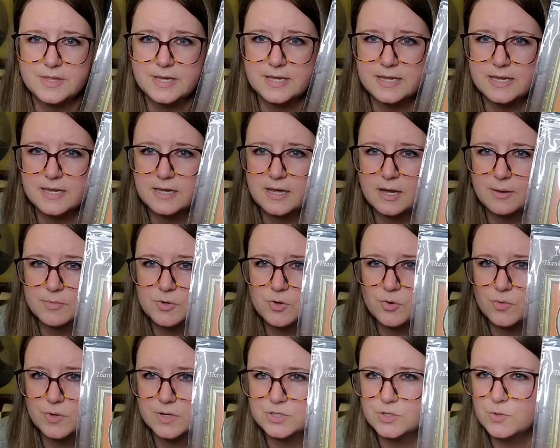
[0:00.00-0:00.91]
am thinking I'm
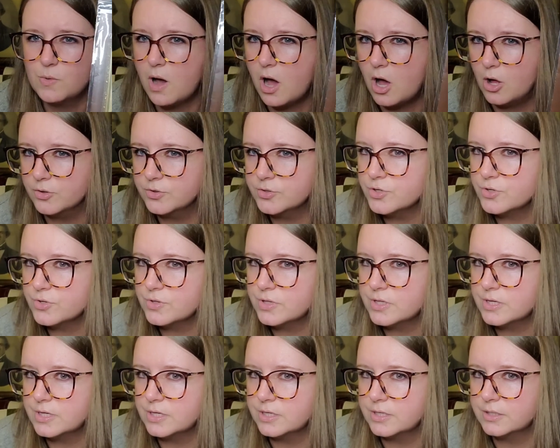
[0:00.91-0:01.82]
going to alter
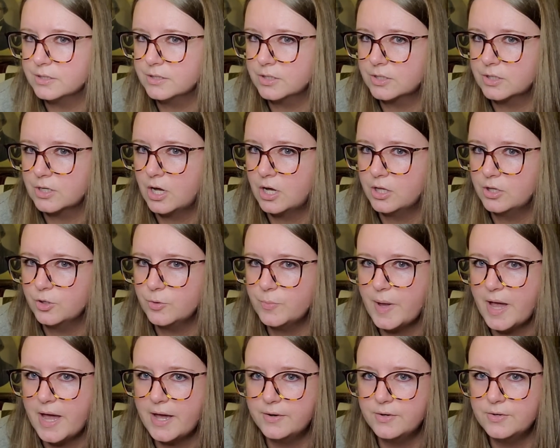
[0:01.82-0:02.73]
the, the color
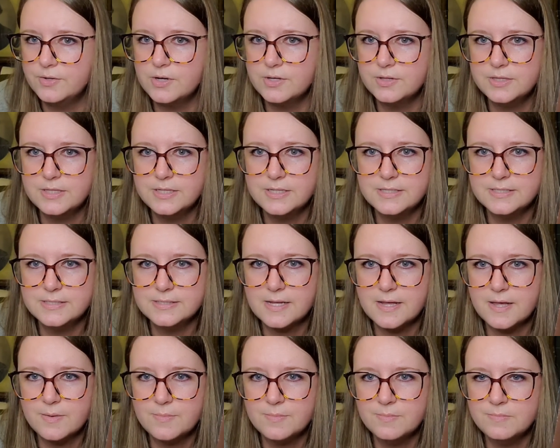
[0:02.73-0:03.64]
pattern on this
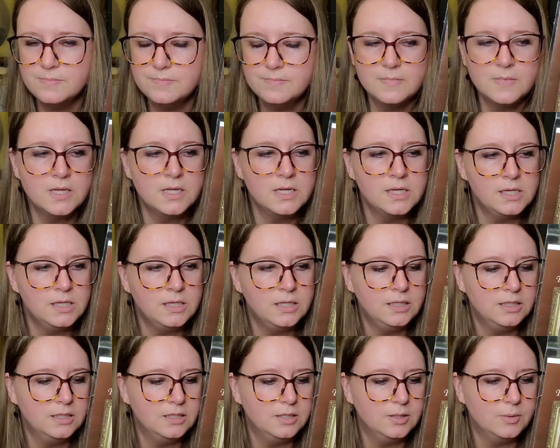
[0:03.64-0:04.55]
some.
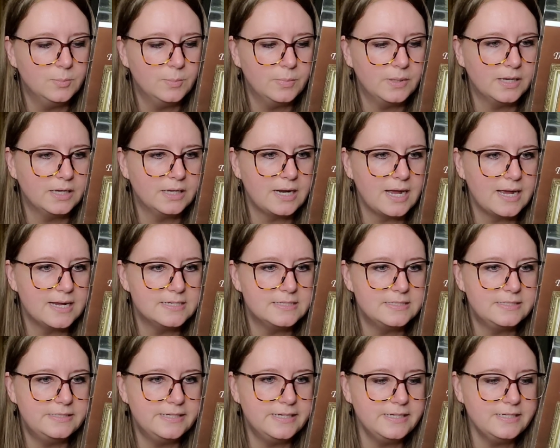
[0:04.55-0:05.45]
But I
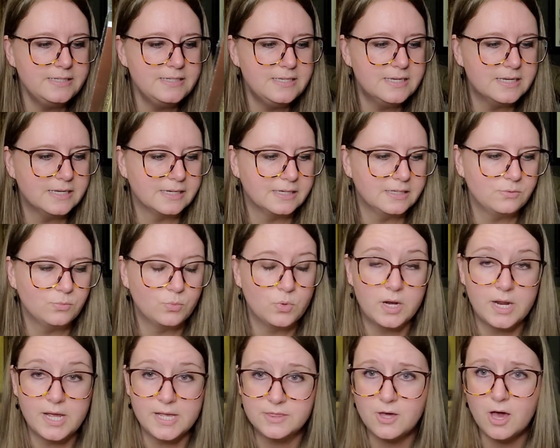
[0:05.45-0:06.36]
did get
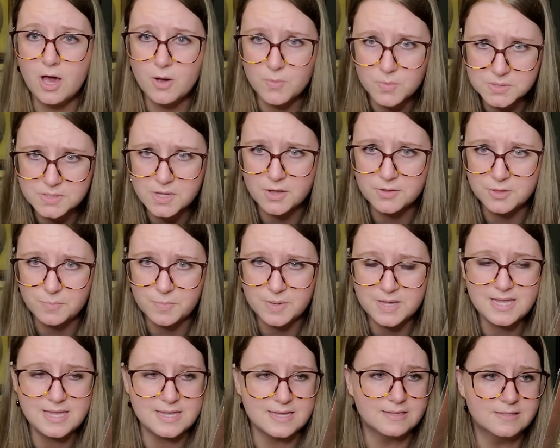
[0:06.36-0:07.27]
what I thought was all the
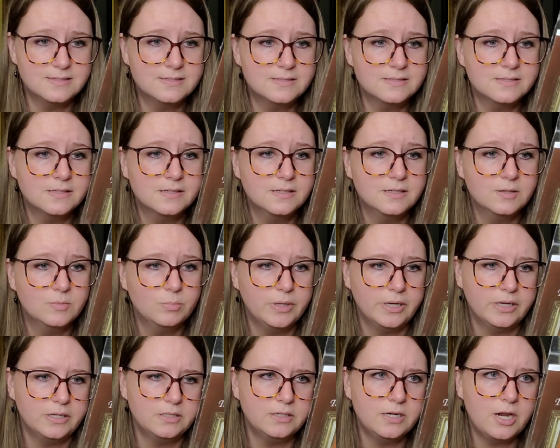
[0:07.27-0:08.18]
beads.
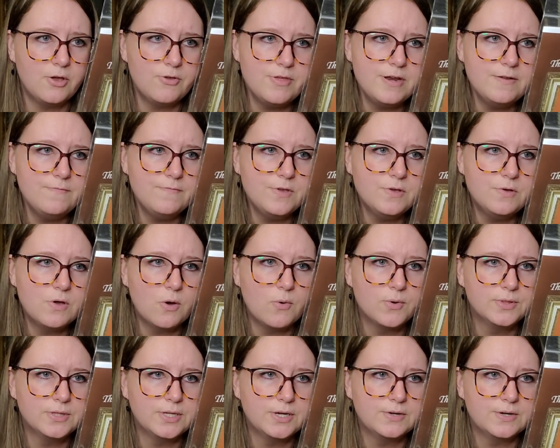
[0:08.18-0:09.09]
But know that if you
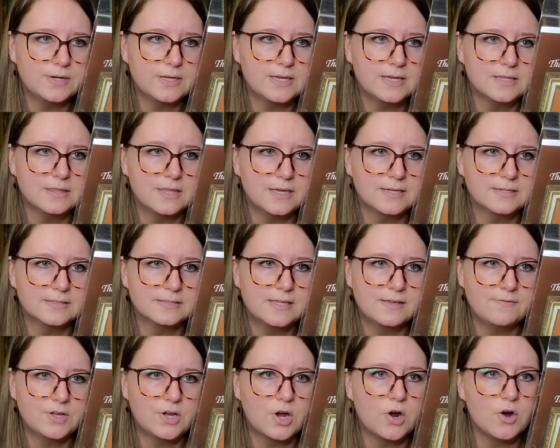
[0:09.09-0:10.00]
go on there to get
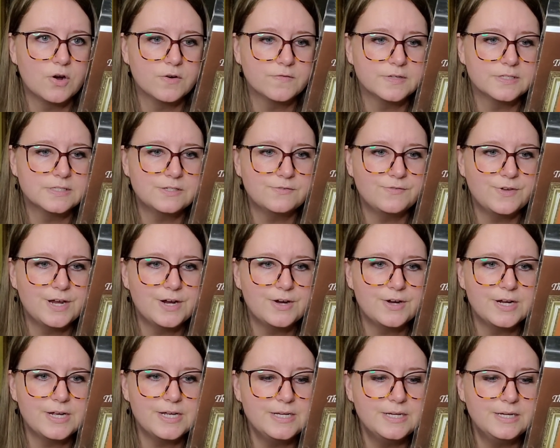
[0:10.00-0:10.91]
Thanksgiving Harvest
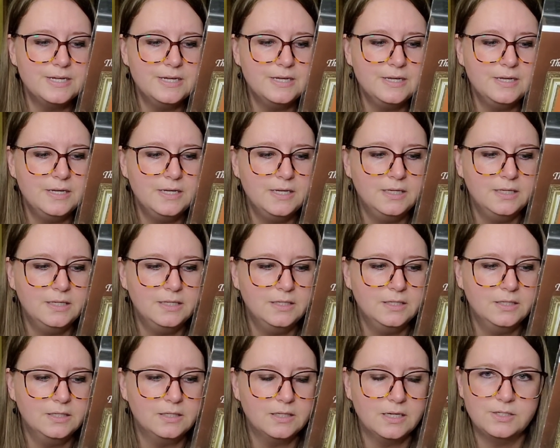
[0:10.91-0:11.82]
Fairy
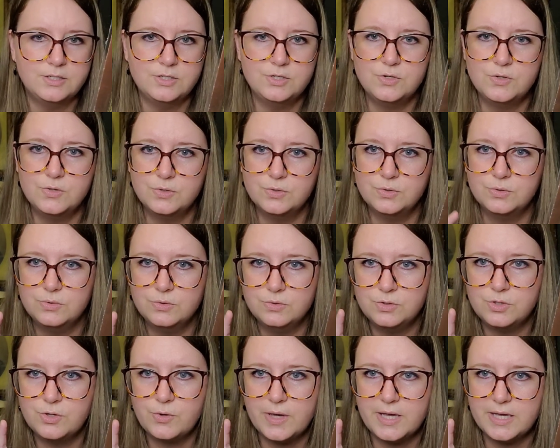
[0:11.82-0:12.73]
and you,
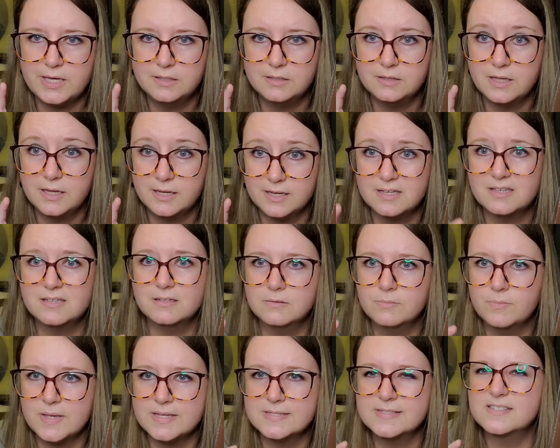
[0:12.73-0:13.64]
you hit like
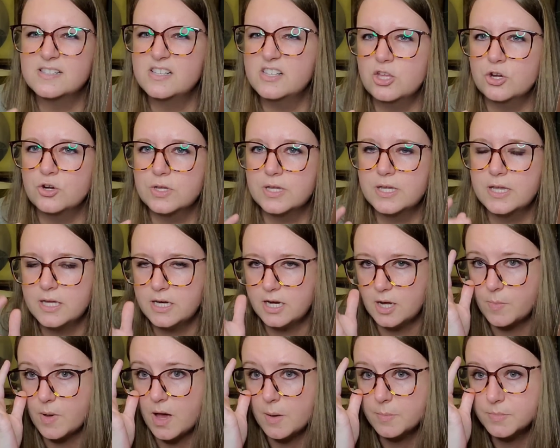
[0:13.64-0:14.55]
basically their kit
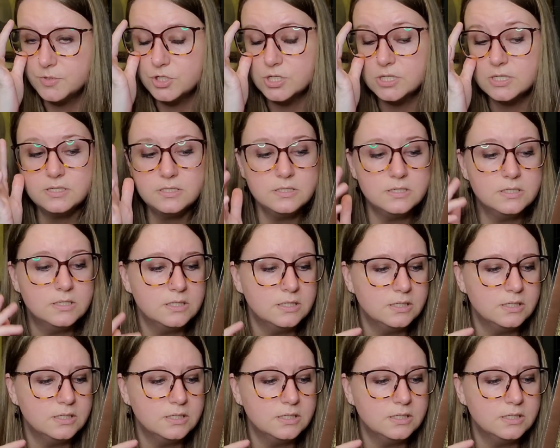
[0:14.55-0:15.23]
up option,